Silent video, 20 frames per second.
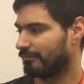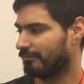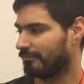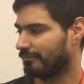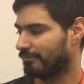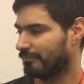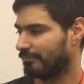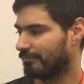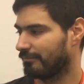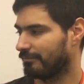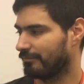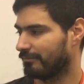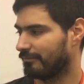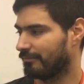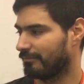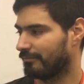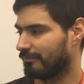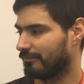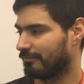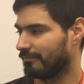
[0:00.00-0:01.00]

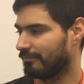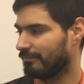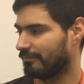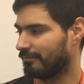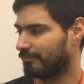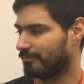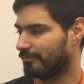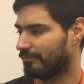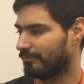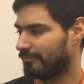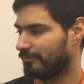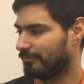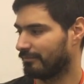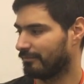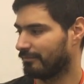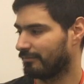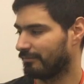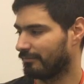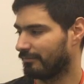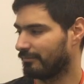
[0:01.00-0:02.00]

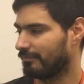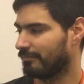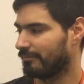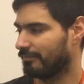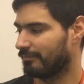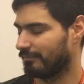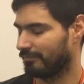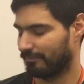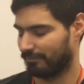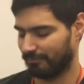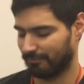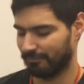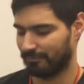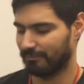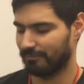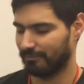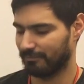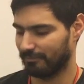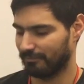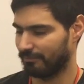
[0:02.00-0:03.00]

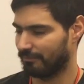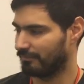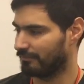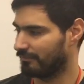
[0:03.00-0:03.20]
(silent)